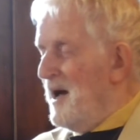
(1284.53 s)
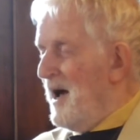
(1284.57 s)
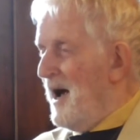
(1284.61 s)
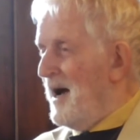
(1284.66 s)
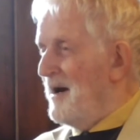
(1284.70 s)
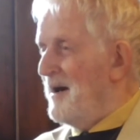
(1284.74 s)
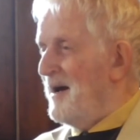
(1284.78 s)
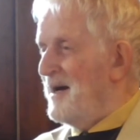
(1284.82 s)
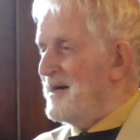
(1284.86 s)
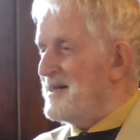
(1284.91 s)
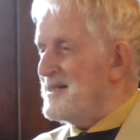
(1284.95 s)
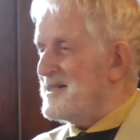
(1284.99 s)

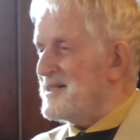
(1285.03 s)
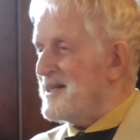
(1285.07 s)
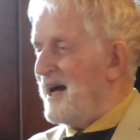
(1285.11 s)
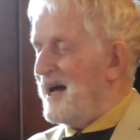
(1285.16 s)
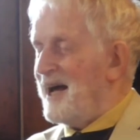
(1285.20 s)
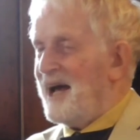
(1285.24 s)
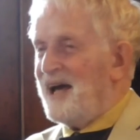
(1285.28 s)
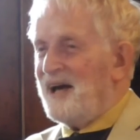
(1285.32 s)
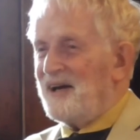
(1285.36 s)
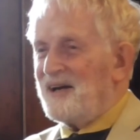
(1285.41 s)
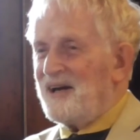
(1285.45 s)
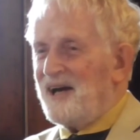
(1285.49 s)
and
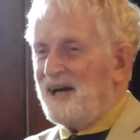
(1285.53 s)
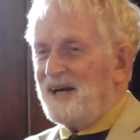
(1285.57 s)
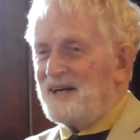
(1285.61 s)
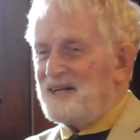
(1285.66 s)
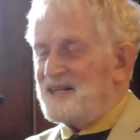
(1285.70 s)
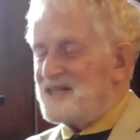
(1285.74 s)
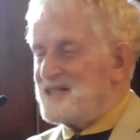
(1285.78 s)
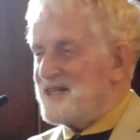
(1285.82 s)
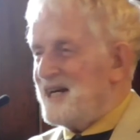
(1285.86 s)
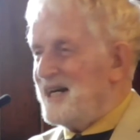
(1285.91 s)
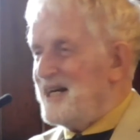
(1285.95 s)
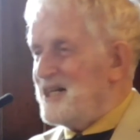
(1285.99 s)
saying how
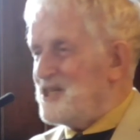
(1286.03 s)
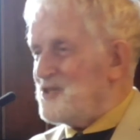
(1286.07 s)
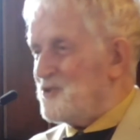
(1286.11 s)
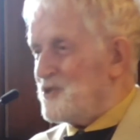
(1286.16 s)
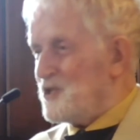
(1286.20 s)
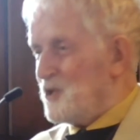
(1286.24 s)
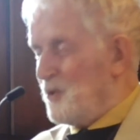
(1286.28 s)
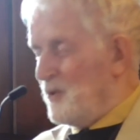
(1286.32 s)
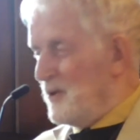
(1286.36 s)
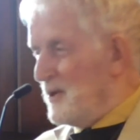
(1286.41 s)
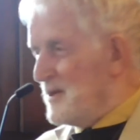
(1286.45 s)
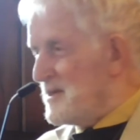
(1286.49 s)

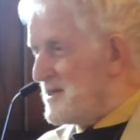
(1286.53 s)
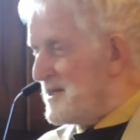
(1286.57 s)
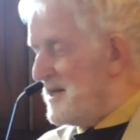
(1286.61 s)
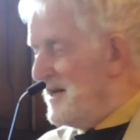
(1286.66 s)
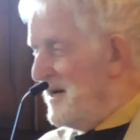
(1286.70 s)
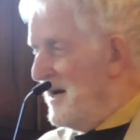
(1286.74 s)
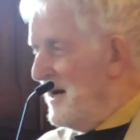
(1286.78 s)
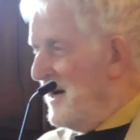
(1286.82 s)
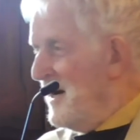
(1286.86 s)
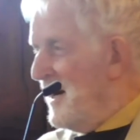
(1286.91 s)
disastrous it was.